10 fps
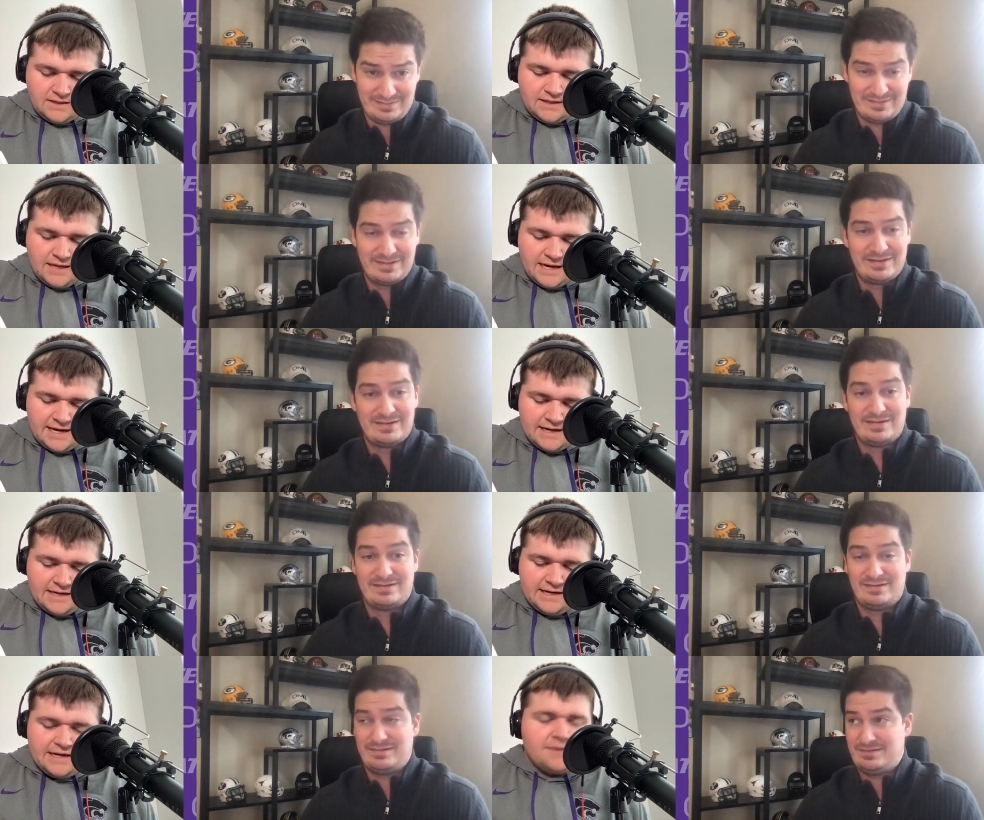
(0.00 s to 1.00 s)
Speaker 1: Yeah,
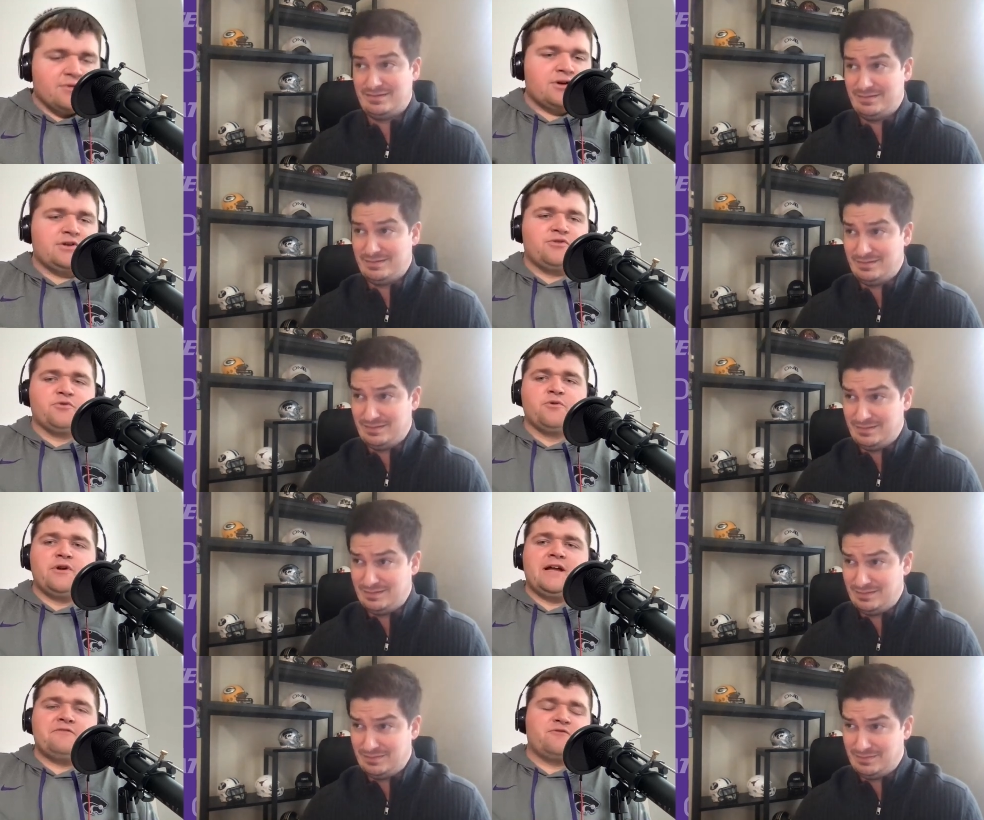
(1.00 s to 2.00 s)
uh, I'm looking through
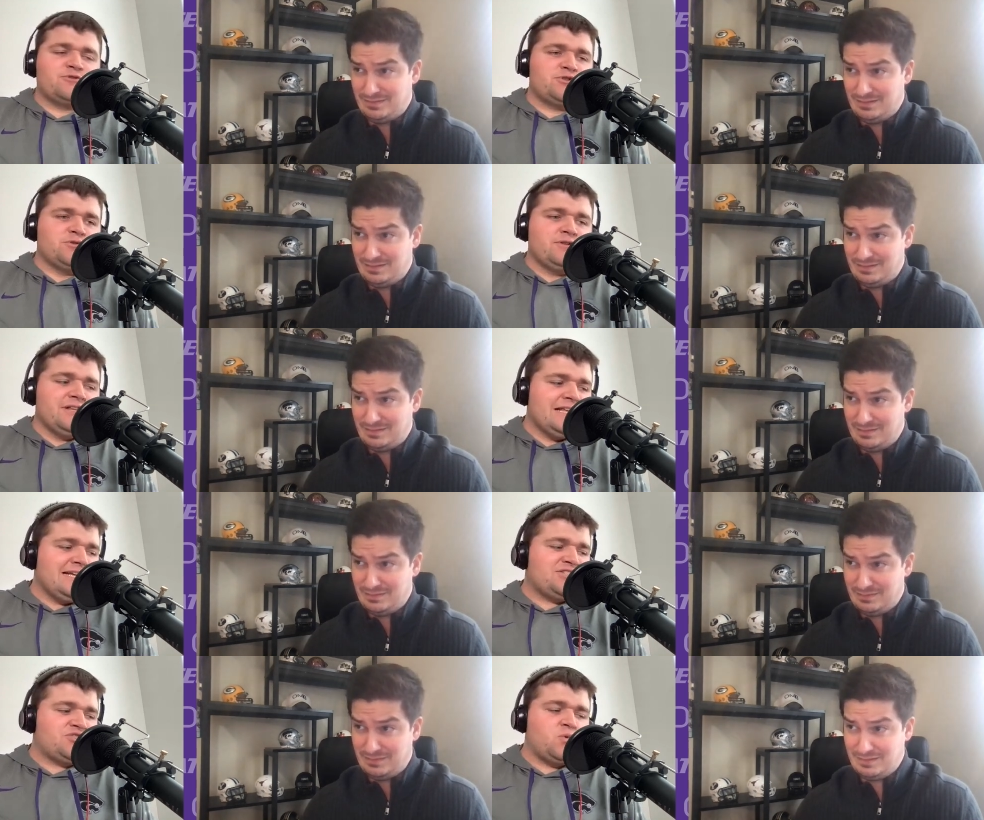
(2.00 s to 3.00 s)
it. For sure, in the
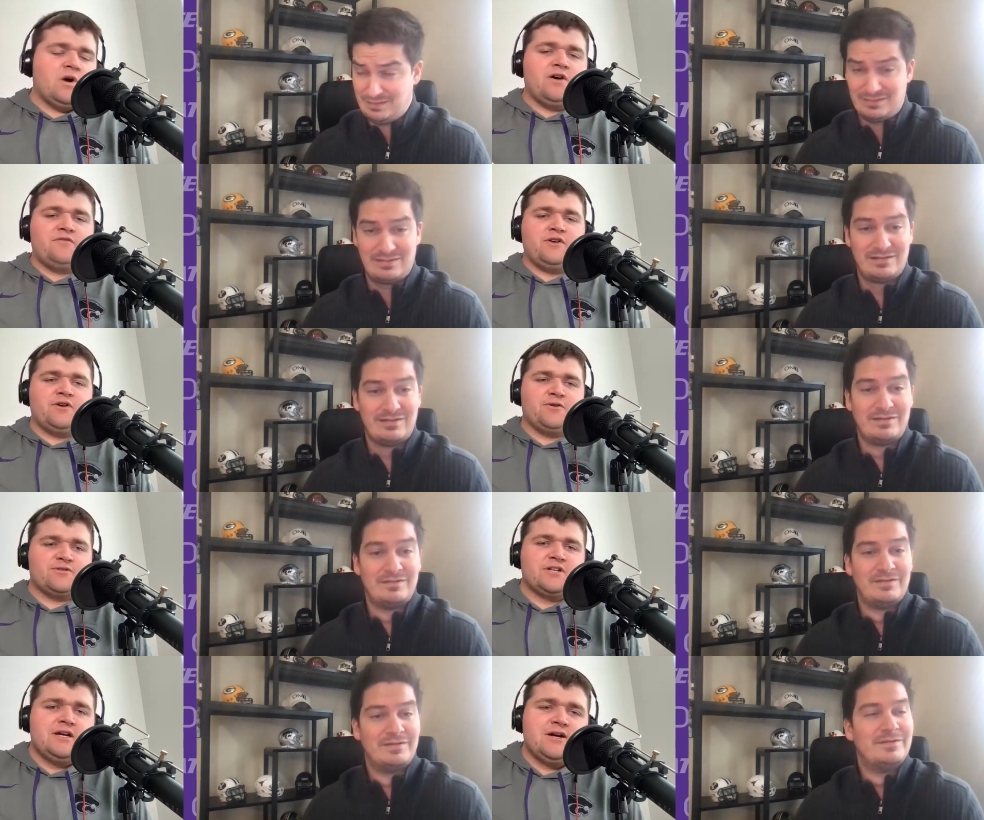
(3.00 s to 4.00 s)
last 12
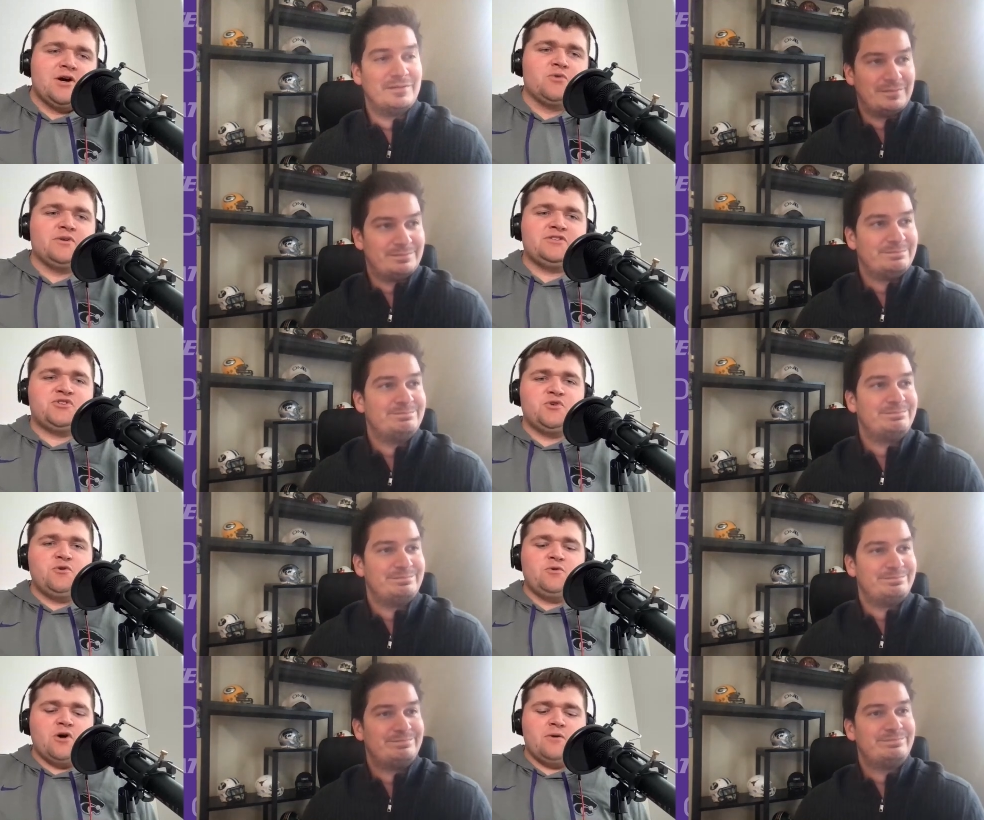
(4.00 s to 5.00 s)
years, only
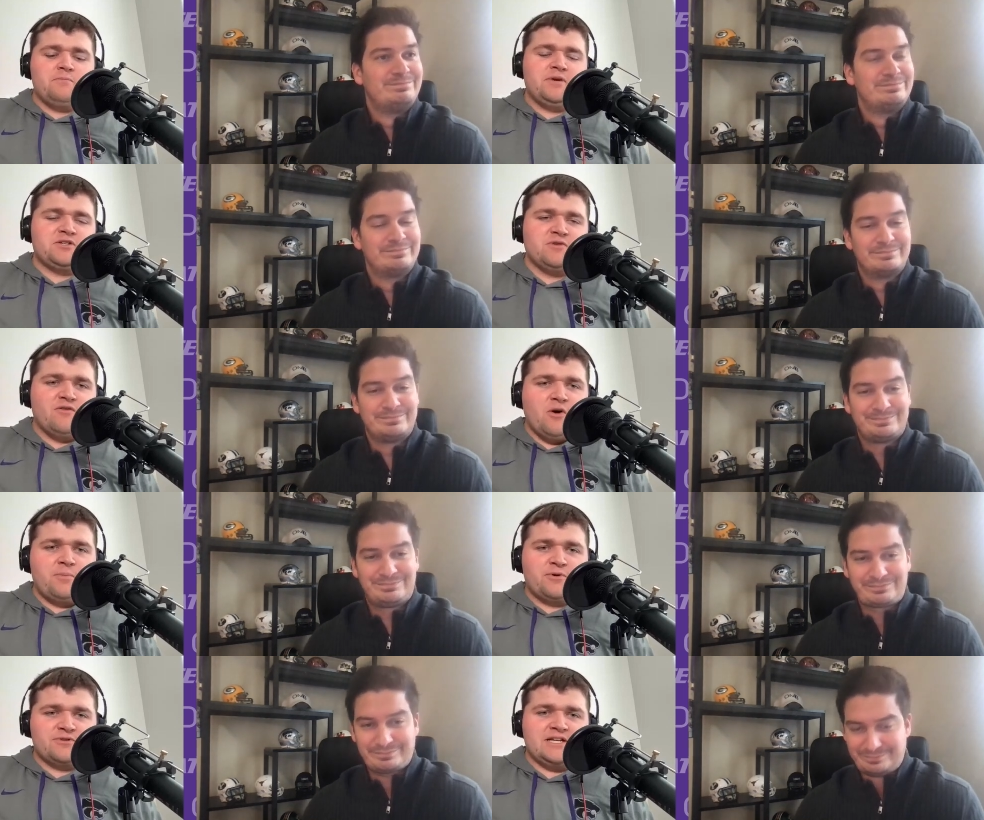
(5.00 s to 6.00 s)
two Big 12
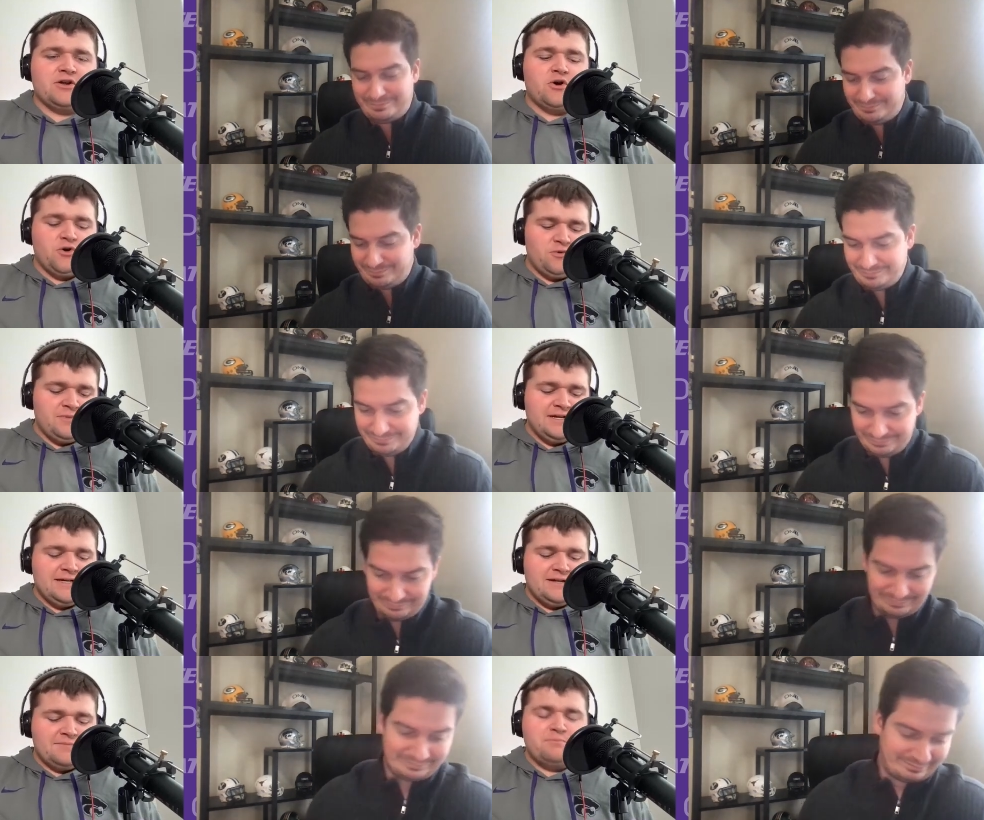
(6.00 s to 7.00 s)
openers at home
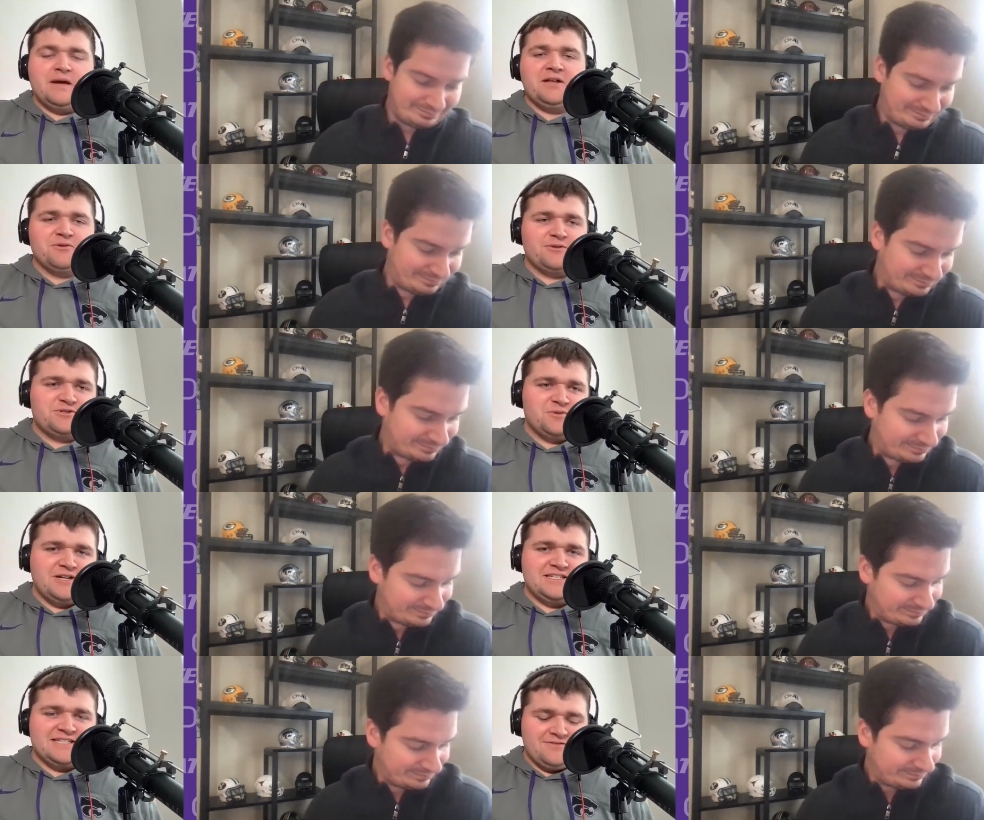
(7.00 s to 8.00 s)
Baylor in
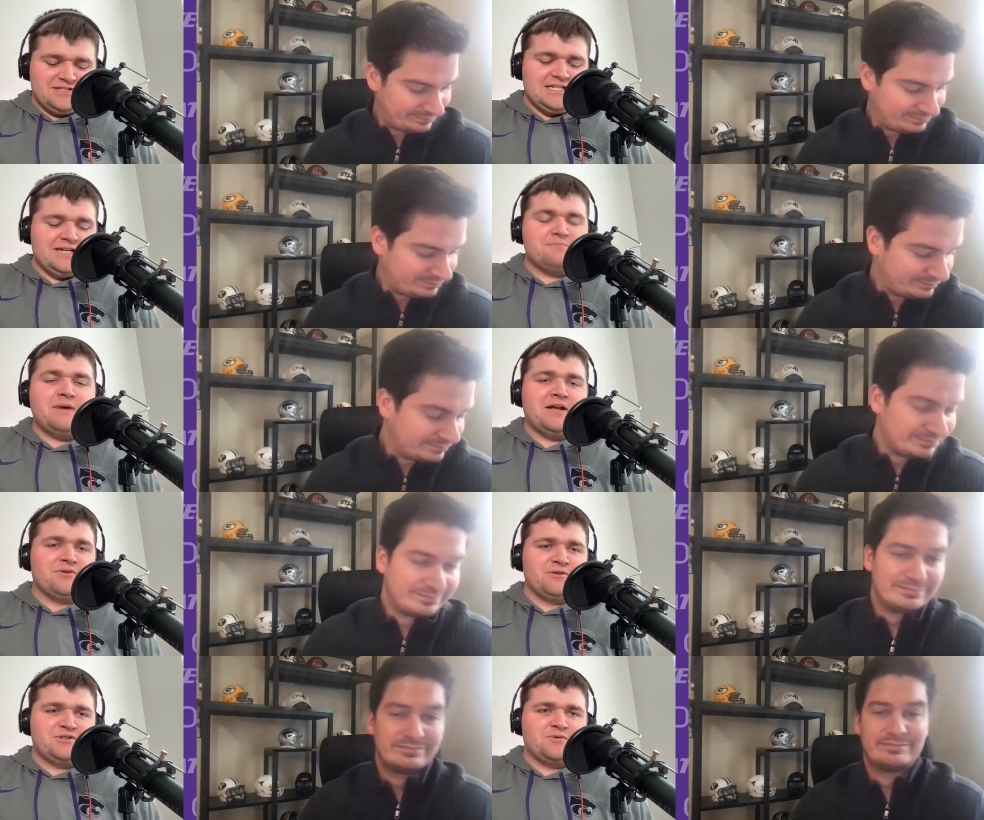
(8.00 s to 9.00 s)
2017 and
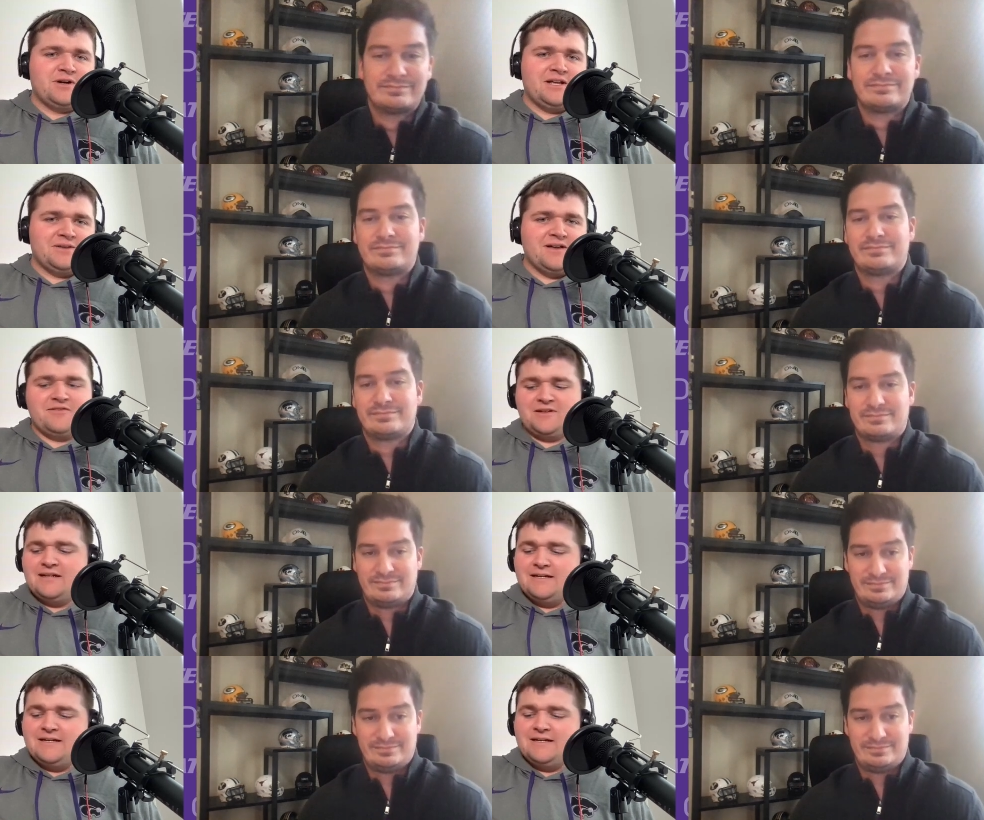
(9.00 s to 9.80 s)
Baylor in 2011.